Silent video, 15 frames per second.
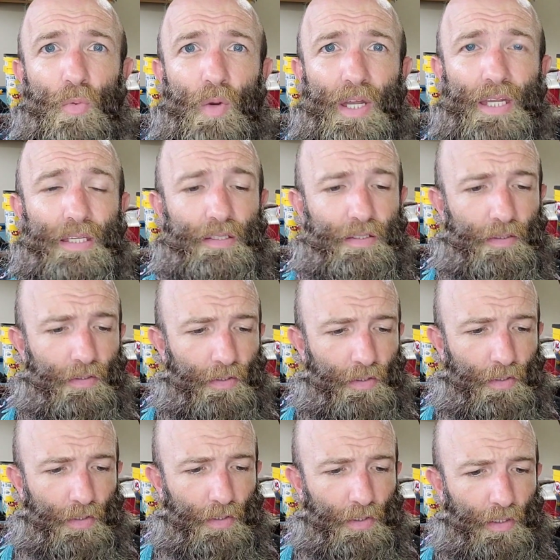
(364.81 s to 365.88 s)
to wait
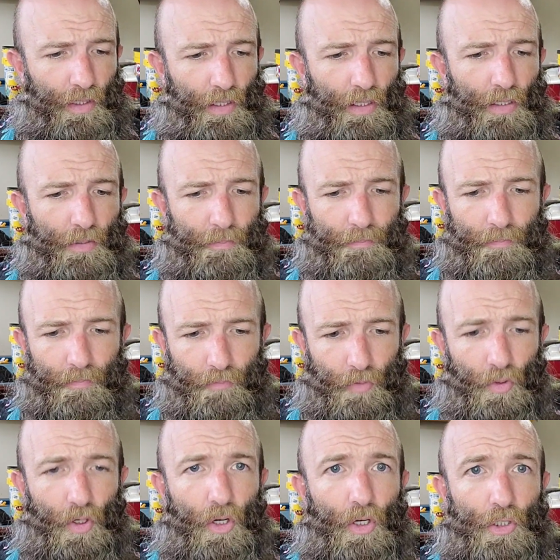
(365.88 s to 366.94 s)

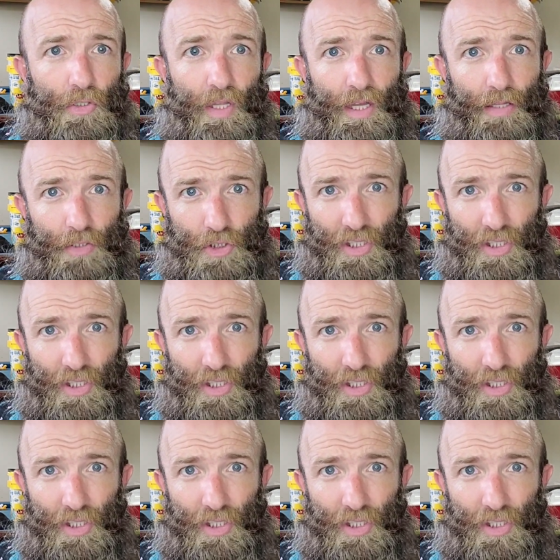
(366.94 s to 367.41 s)
for her.